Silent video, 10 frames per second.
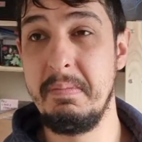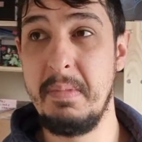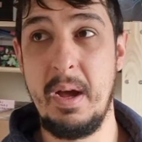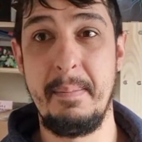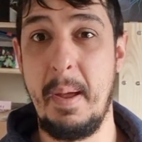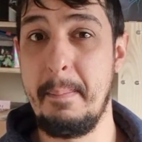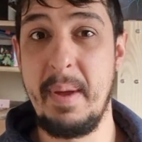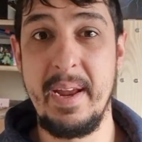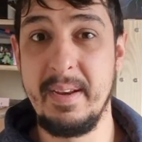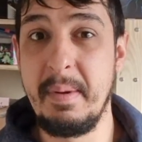I'm
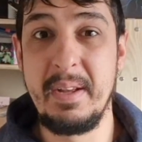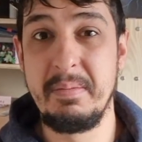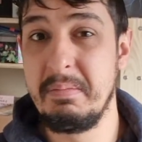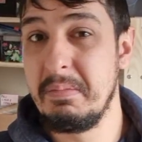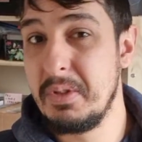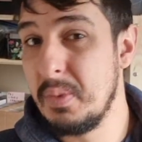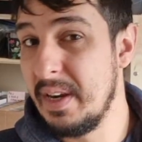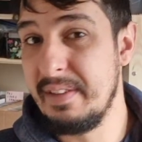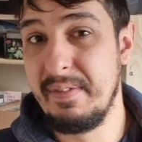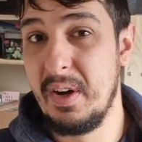paying about
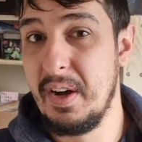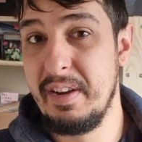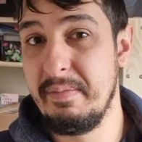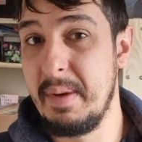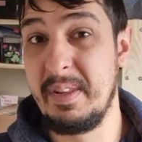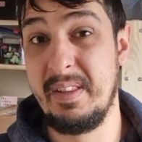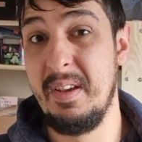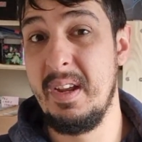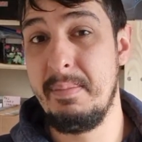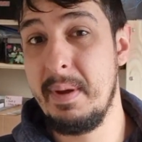25, maybe
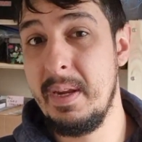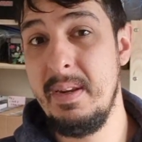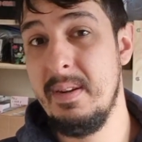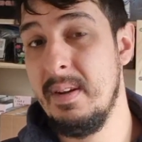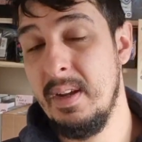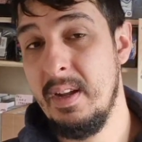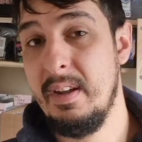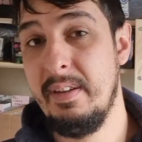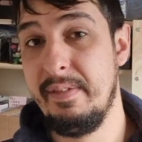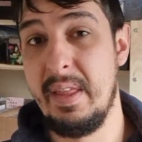30p
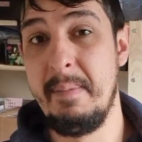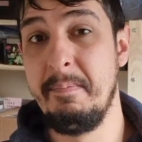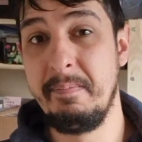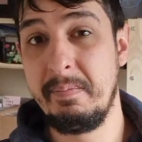for them.